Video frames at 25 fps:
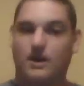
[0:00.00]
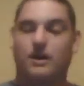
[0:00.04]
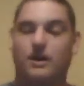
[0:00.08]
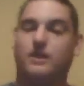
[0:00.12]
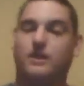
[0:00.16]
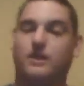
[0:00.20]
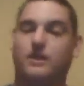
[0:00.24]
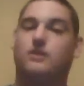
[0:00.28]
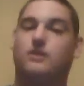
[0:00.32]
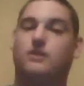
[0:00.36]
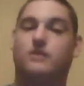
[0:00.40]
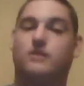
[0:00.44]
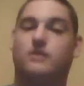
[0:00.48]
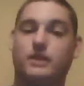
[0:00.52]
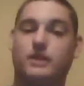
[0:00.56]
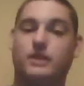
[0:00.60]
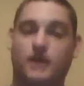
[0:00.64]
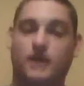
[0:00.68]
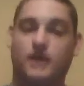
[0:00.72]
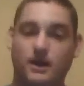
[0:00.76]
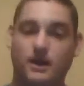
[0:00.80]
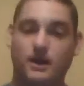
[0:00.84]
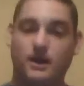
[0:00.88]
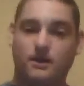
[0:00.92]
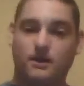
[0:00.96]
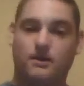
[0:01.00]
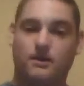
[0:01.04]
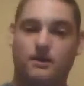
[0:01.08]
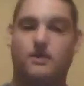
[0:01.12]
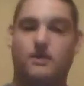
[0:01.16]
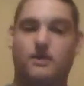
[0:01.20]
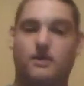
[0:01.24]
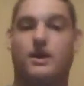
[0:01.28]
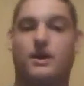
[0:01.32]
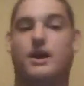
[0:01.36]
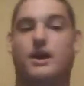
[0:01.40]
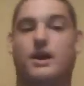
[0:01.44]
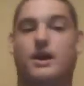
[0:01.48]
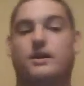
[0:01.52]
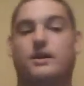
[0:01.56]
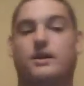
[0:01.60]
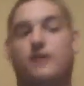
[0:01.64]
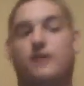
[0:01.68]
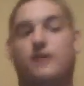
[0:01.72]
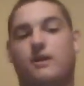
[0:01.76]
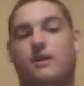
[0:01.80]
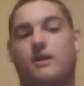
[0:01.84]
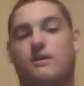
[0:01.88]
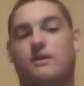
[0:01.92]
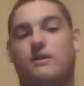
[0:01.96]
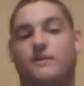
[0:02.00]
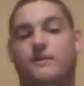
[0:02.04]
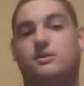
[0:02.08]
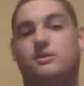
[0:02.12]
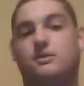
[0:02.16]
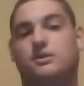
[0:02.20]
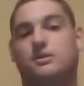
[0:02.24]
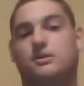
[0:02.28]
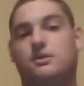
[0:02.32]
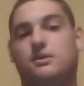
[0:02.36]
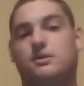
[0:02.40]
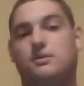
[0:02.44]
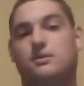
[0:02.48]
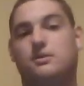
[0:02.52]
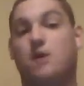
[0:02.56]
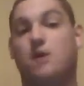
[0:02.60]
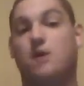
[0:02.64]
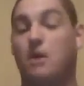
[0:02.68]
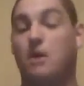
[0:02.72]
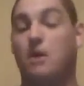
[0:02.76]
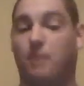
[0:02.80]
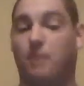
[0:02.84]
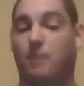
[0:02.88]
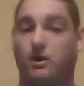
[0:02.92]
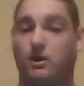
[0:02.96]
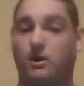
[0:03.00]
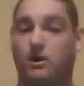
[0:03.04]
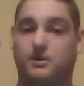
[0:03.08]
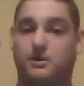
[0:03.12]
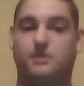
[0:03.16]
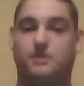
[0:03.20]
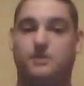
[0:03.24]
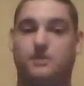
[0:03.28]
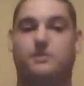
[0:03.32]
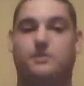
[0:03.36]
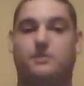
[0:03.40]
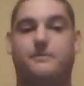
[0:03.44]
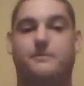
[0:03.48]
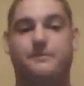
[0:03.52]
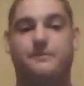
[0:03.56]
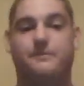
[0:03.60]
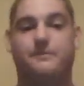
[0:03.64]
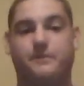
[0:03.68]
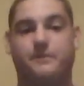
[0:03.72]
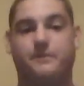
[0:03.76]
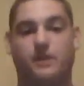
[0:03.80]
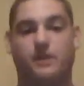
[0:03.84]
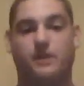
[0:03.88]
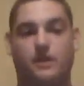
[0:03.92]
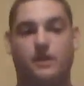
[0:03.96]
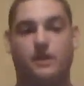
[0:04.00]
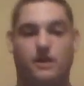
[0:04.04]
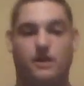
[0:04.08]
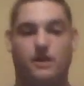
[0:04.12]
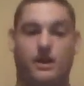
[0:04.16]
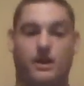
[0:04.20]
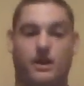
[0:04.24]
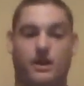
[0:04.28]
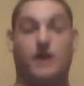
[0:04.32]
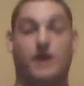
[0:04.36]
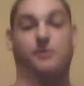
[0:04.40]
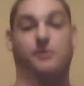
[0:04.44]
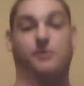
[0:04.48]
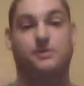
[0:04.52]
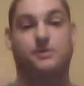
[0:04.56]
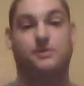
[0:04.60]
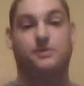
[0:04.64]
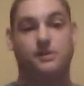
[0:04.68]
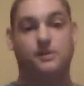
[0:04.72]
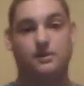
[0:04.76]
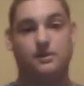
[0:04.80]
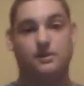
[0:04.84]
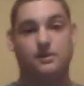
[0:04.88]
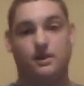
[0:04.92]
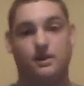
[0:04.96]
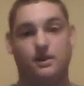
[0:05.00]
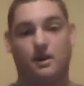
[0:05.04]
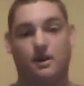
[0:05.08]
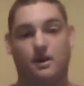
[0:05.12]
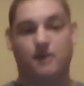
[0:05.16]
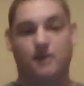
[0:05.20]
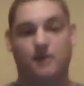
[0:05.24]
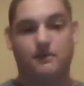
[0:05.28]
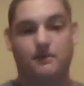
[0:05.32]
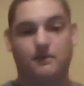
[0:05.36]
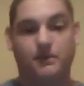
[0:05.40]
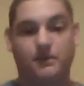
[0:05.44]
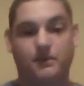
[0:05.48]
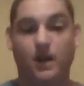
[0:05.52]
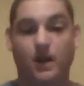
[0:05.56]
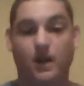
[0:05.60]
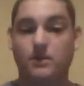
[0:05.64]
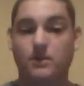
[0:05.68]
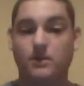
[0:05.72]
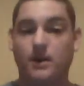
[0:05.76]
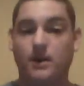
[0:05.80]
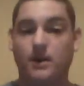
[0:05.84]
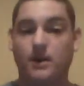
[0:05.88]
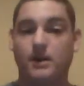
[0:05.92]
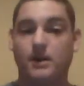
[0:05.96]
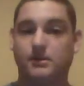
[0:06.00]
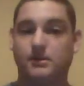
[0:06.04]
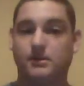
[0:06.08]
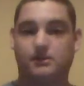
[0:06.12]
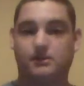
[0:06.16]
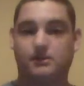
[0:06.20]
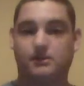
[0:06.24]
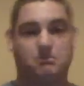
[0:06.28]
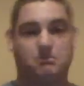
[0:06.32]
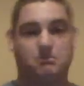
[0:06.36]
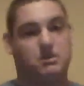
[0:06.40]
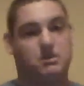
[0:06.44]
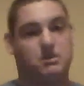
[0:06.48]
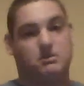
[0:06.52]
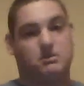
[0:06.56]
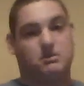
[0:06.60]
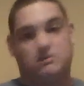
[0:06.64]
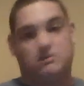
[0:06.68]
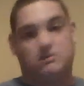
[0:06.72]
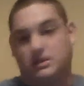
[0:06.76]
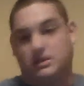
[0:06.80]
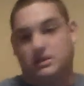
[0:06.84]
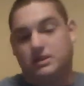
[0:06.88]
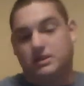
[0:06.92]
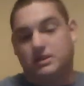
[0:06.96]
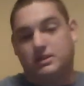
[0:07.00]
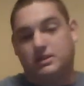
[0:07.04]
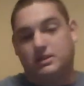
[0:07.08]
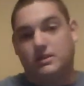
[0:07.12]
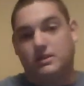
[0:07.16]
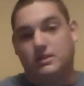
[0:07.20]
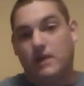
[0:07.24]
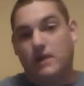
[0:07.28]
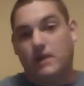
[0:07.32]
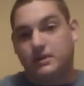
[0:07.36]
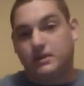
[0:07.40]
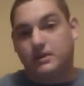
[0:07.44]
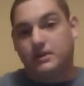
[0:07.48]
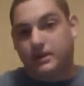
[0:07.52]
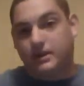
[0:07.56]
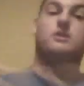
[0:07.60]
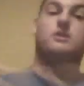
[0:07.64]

you can click here and go to part 2. And I'll see you there. Otherwise, you can just continue watching.